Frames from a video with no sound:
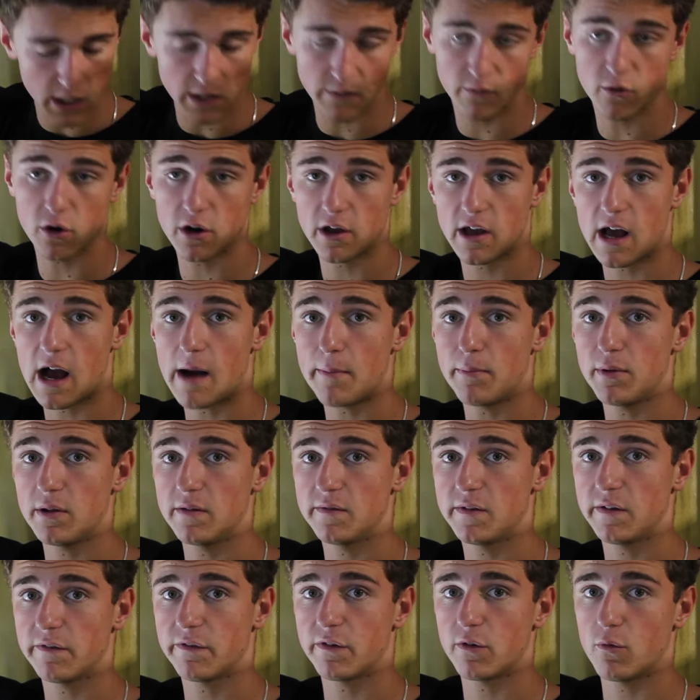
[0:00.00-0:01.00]
You've got a couple
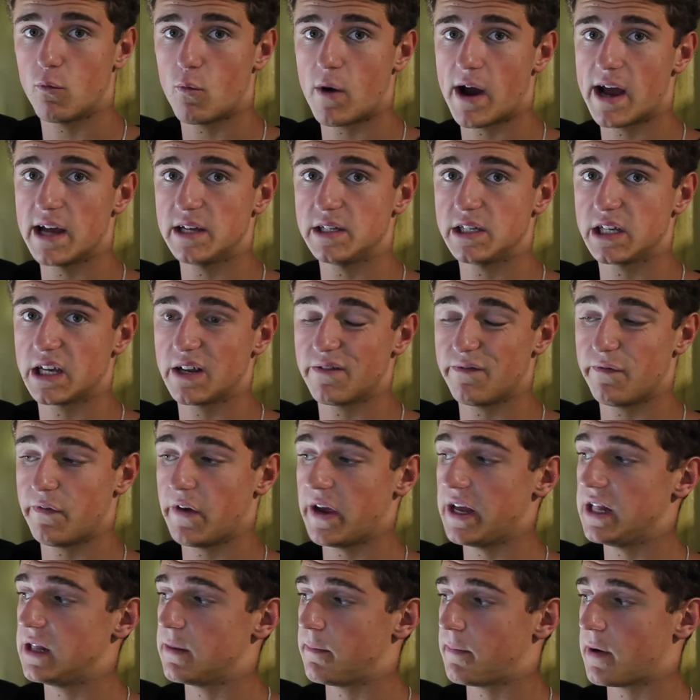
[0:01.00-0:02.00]
of different ways you can
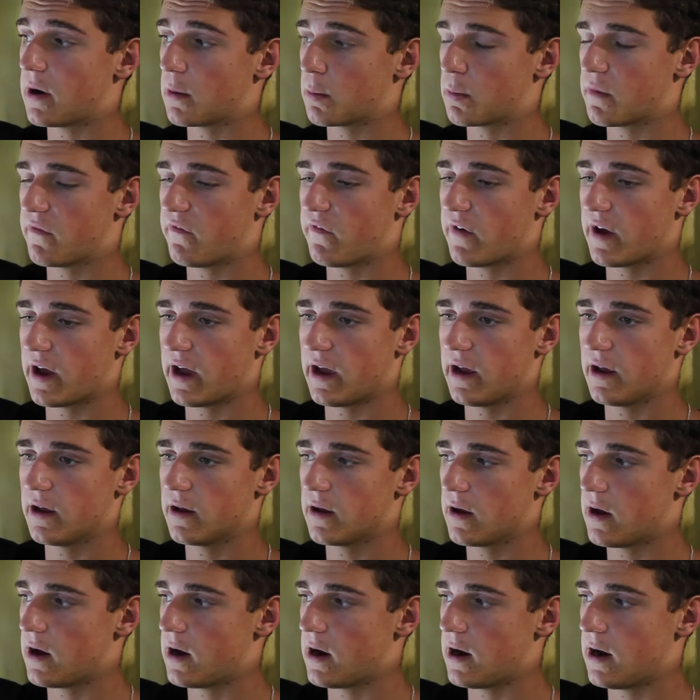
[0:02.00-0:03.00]
feed the bug buffet
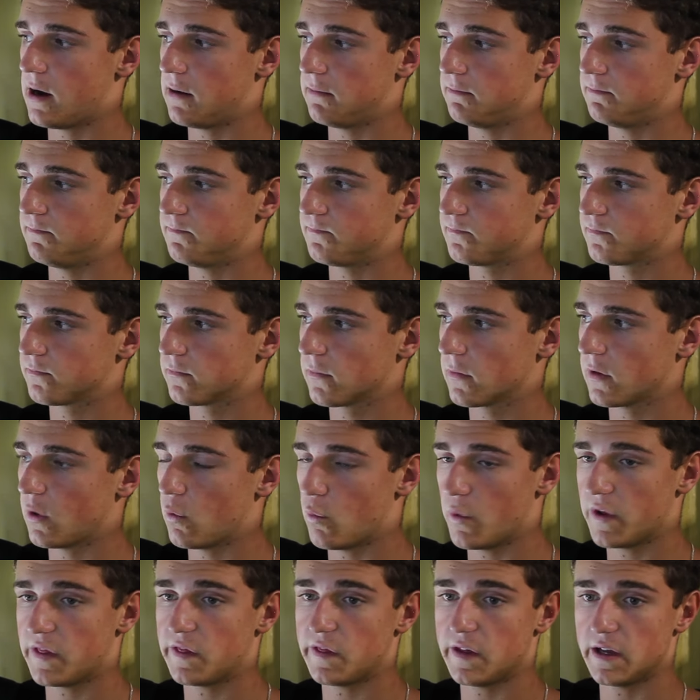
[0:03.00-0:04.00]

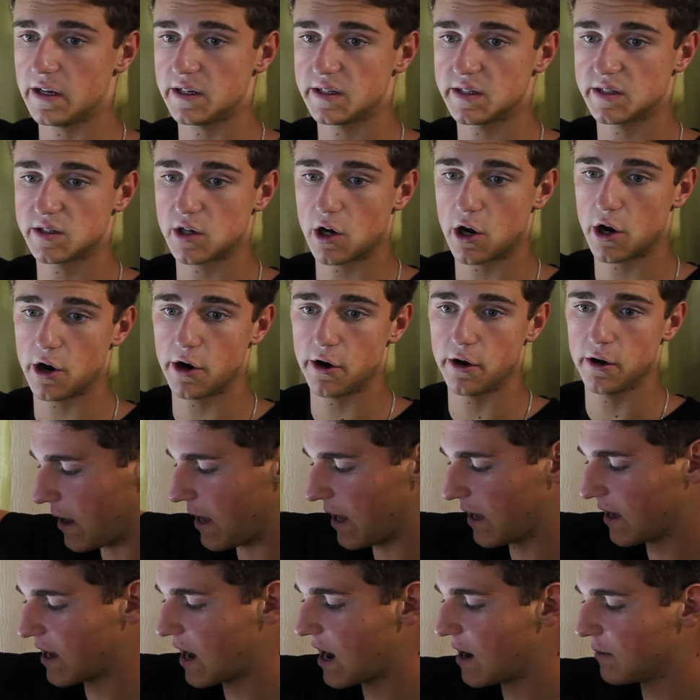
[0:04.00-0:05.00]
with this. So
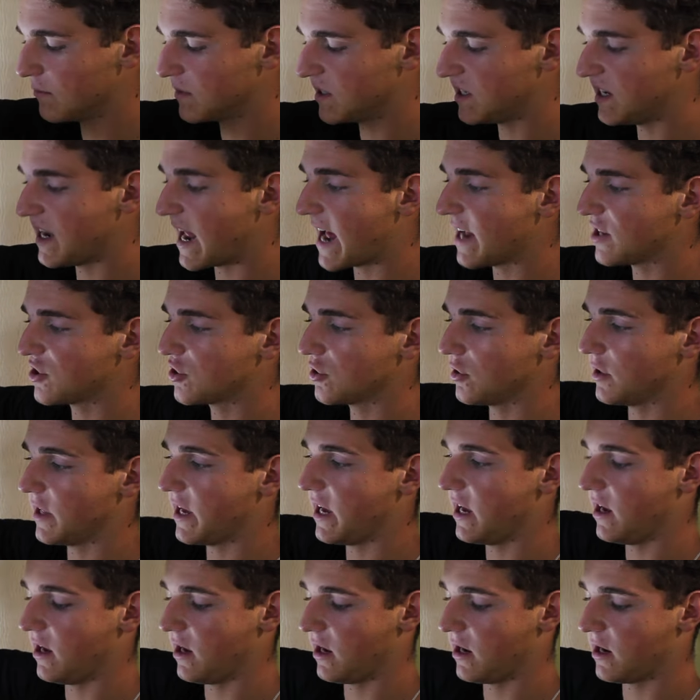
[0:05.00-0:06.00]
it comes
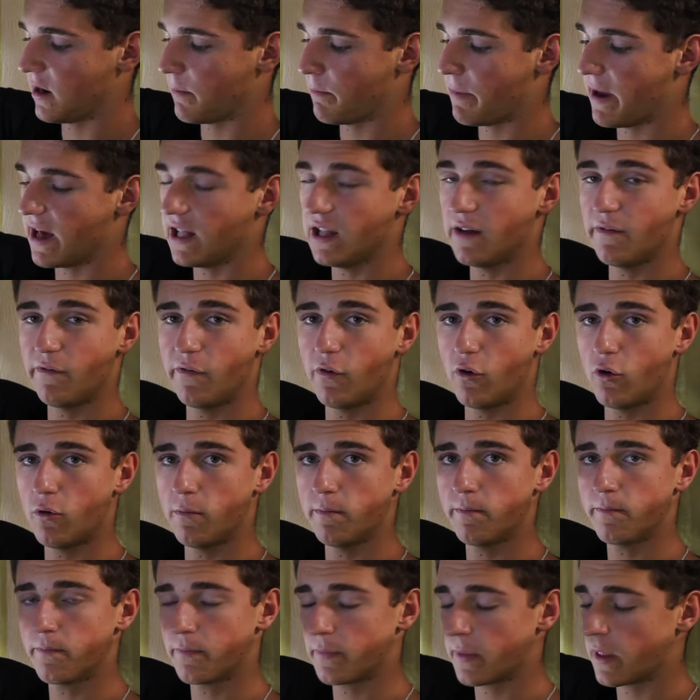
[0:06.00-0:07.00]
naturally in a pellet form,
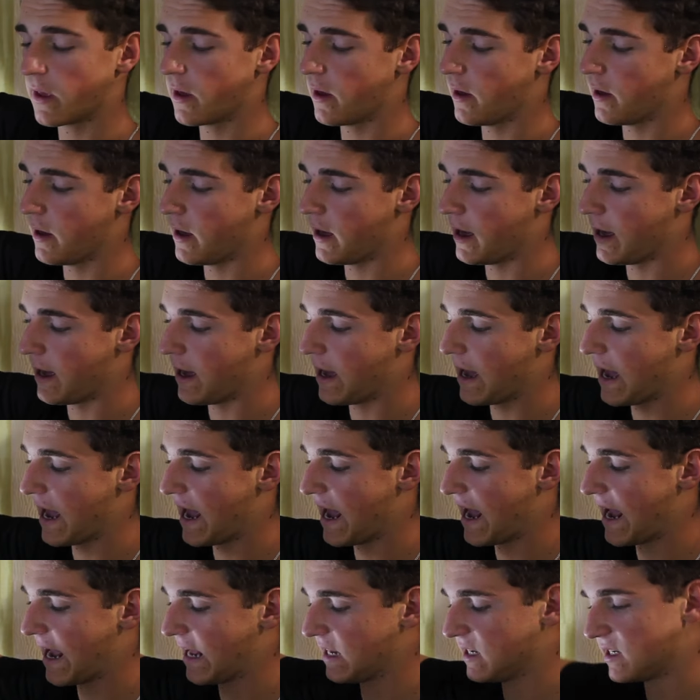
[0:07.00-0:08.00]

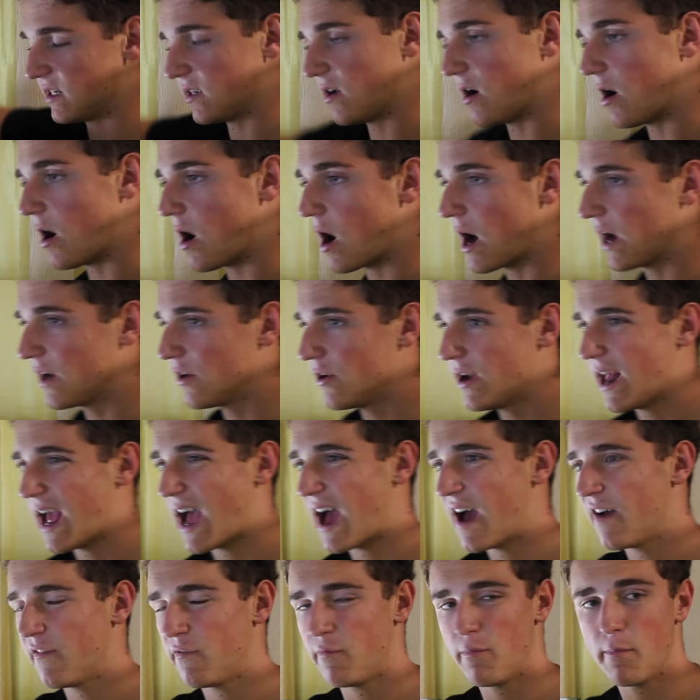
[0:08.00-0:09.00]
and I don't
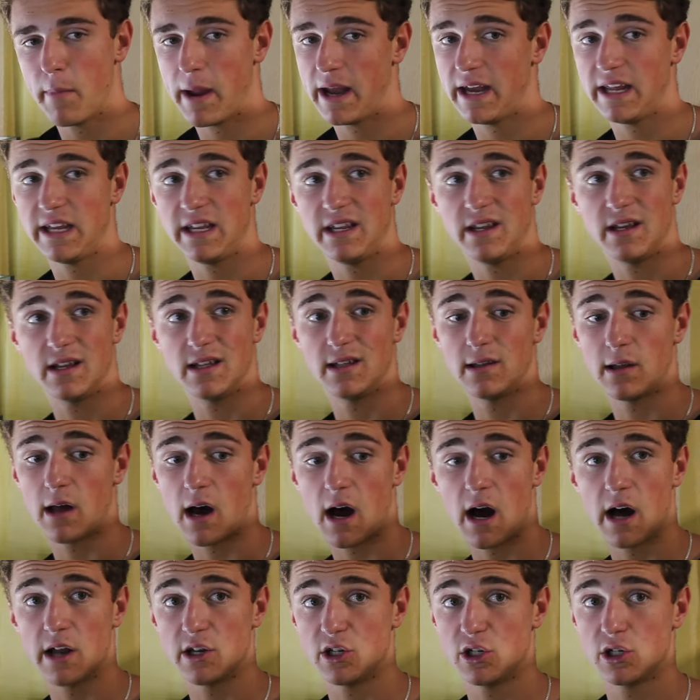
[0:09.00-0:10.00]
have many
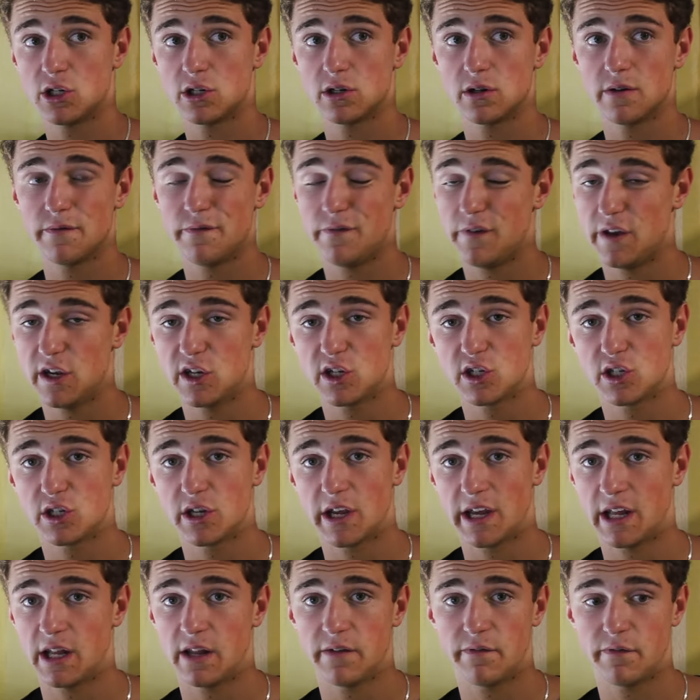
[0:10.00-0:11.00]
large
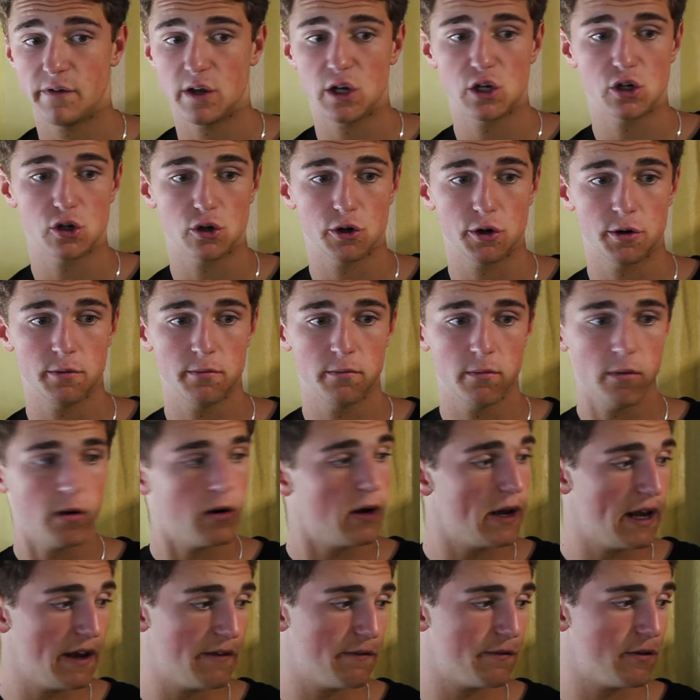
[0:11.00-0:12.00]
fish in the fish room,
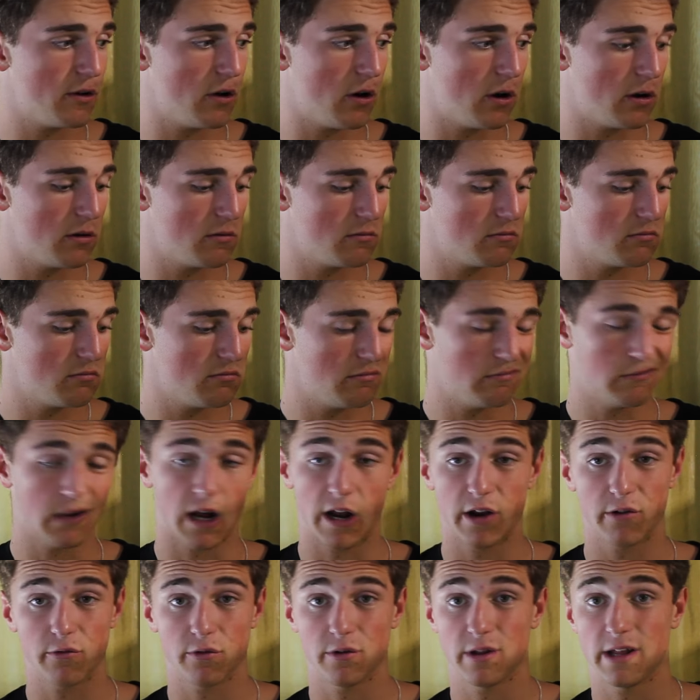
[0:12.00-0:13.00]
if not, well, I
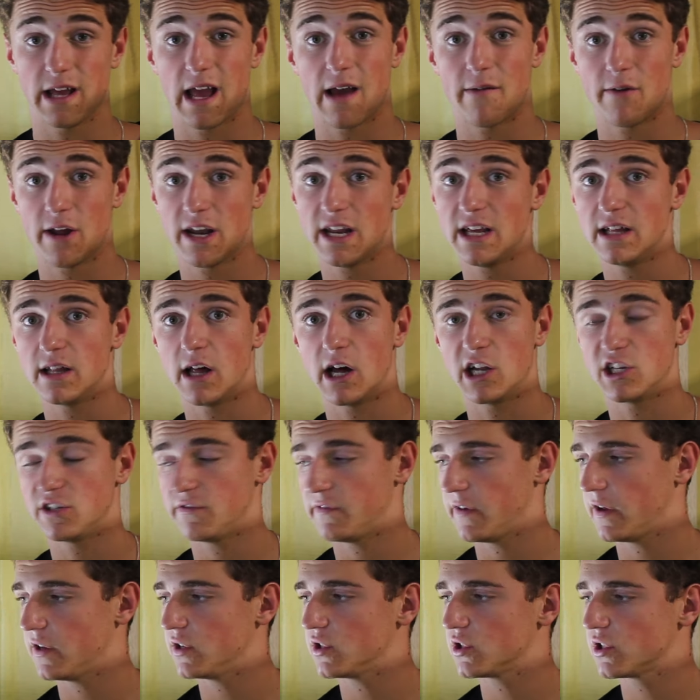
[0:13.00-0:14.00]
don't really have any large
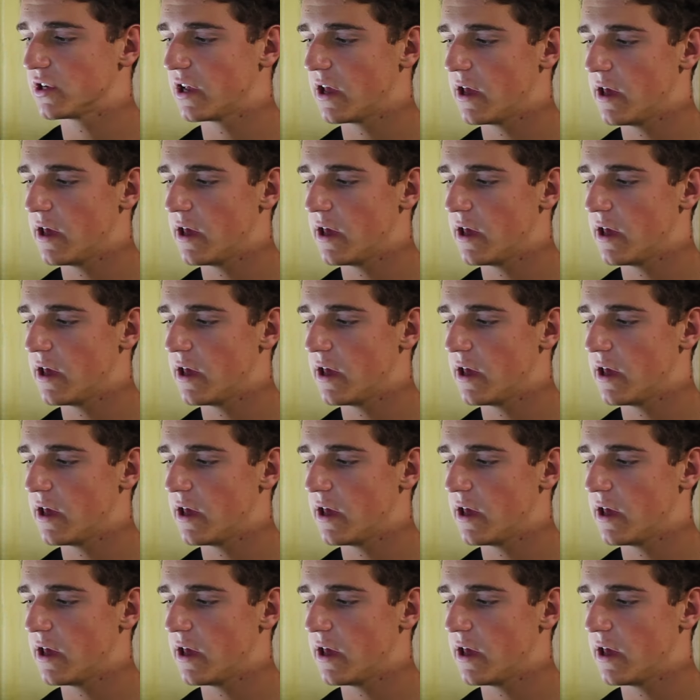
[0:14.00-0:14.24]
fish,